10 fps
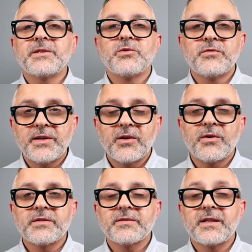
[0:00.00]
I do a video
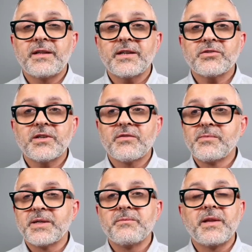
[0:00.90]
on this collection,
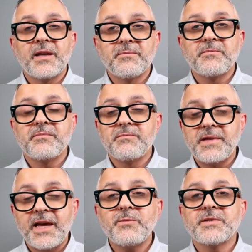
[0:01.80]
everybody
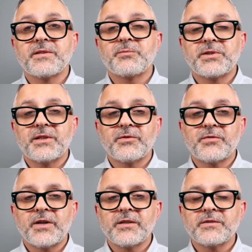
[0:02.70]
names this particular
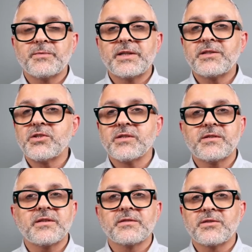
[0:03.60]
fragrance, but it
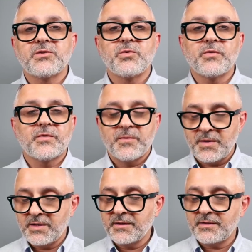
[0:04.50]
just doesn't do it for
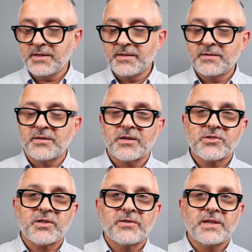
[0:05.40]
me. This is Dark
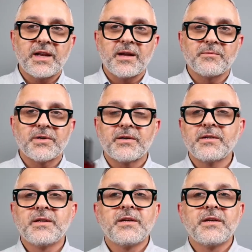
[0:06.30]
Cherry and Amber.